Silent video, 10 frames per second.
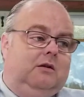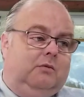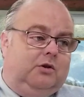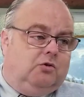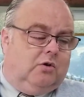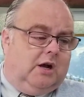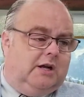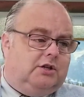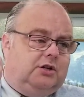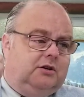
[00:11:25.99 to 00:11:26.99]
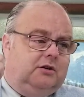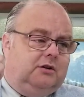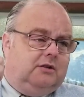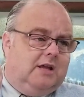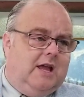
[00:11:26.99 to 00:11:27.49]
would crush
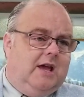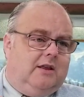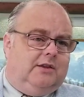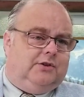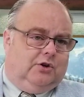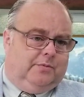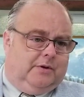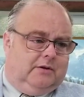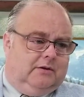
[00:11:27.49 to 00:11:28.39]
the head of the serpent.